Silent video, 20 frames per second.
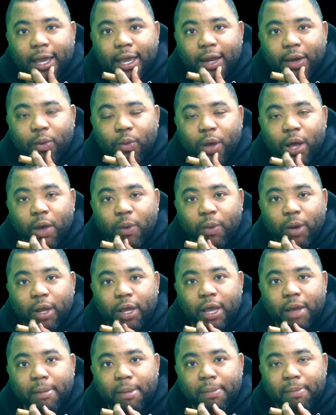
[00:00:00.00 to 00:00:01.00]
And while we're
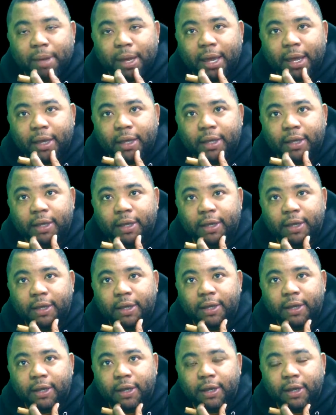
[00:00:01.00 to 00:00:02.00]
coming back,
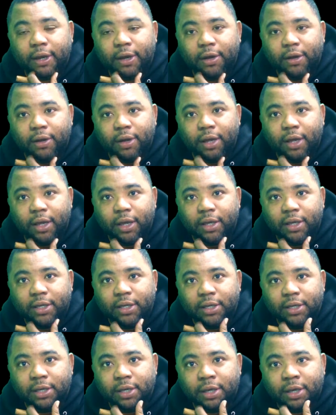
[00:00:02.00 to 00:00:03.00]

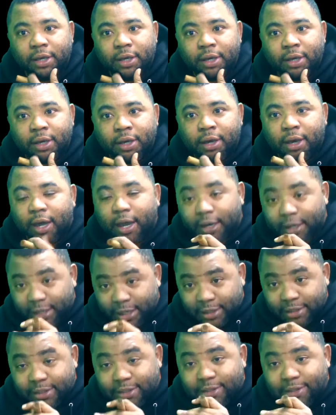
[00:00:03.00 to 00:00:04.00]
and
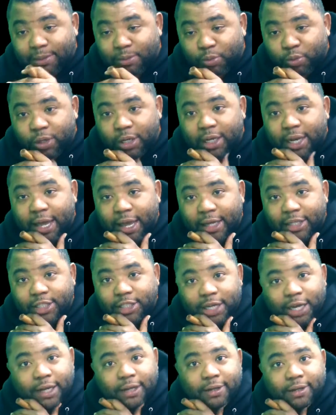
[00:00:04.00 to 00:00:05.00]
this is some real ass
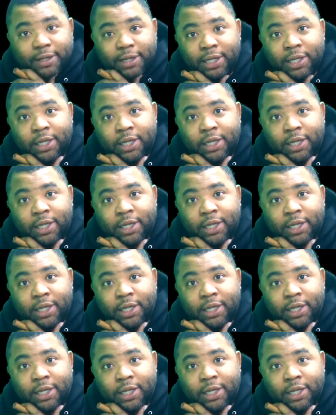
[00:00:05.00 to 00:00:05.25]
shit.